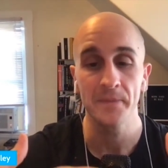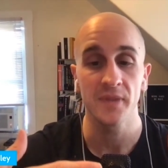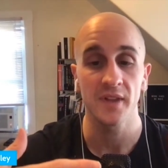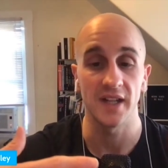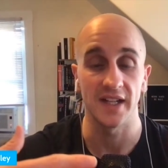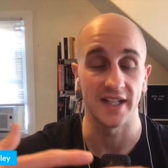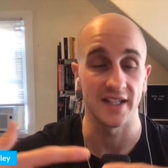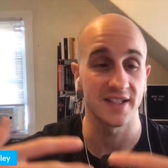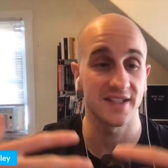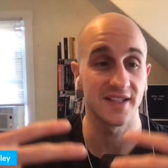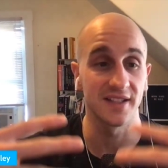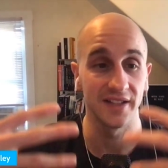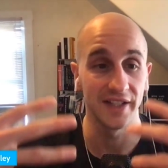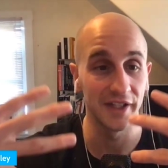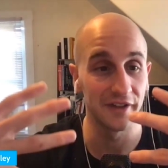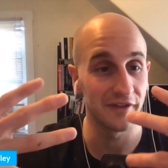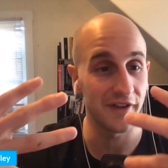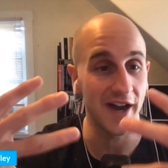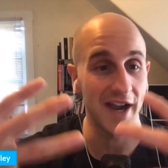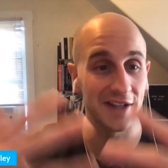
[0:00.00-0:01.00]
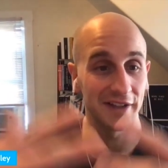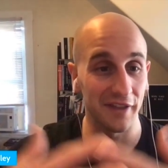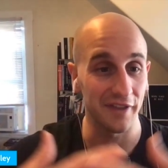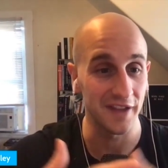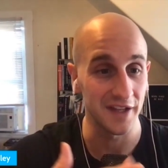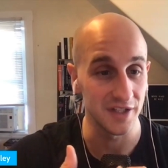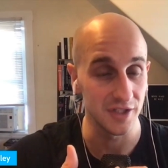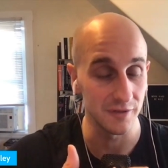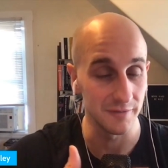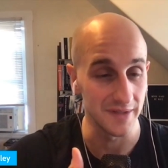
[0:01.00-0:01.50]
Like it's solidifying the
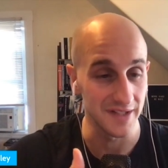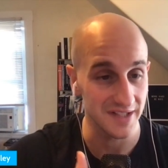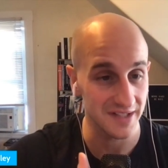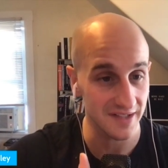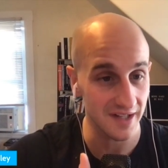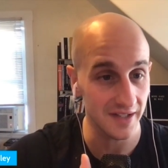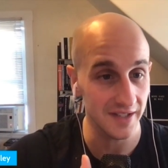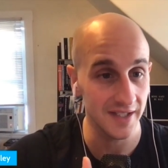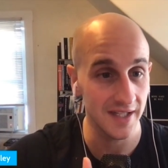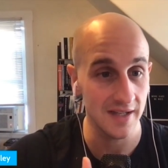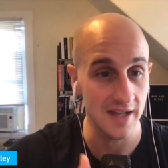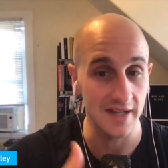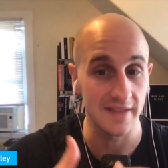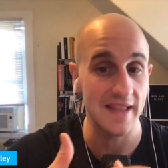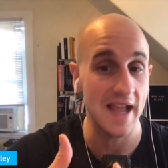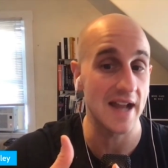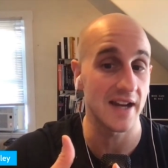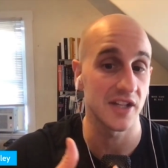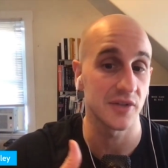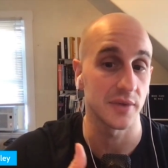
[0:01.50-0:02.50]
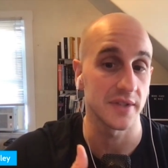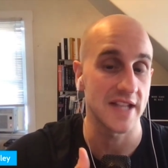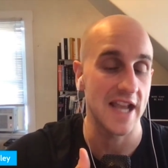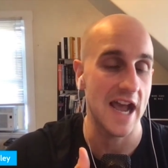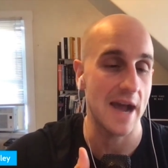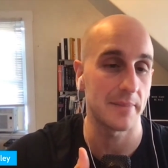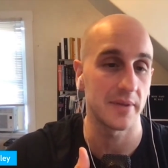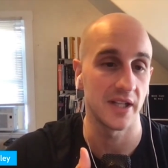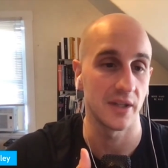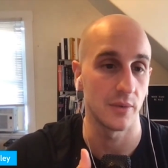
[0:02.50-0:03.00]
things you've been studying. Like that is what's
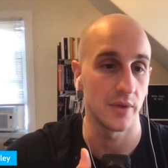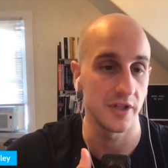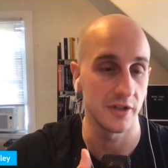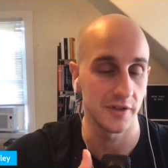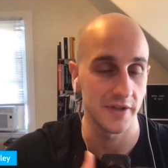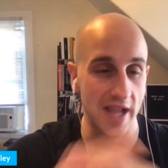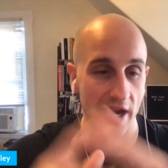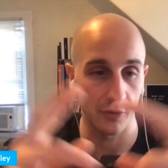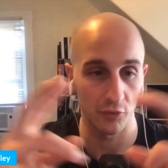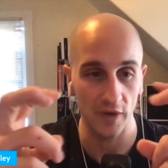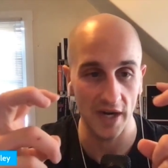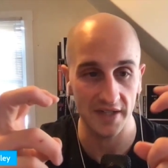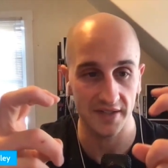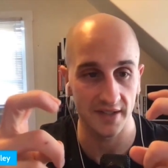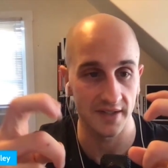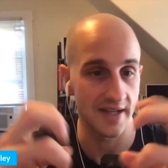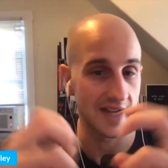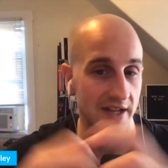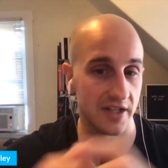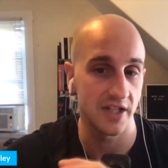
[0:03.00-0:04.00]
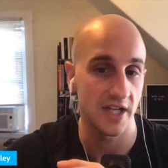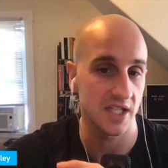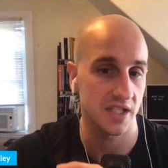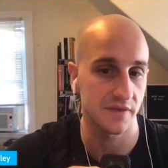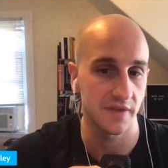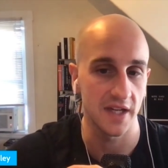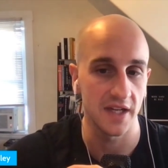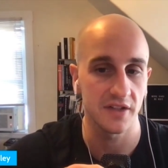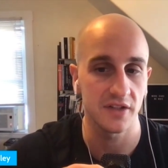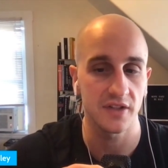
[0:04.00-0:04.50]
happening when you're in that rest and digest phase.